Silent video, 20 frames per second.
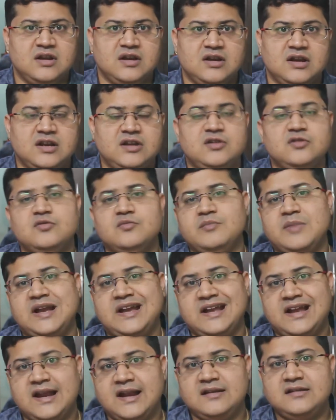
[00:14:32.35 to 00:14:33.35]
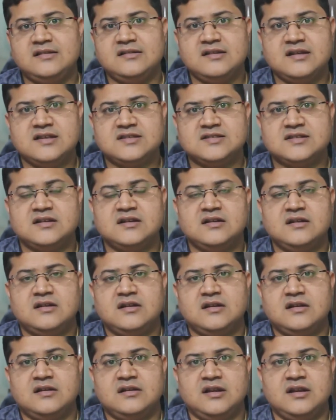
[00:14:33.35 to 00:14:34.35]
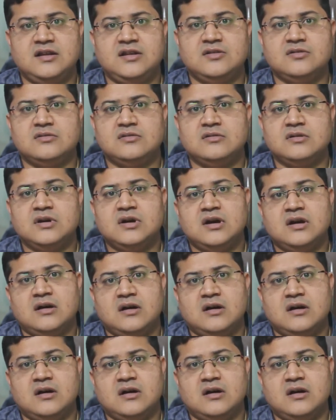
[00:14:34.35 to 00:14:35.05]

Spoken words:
Did you mitigate the risk? Did you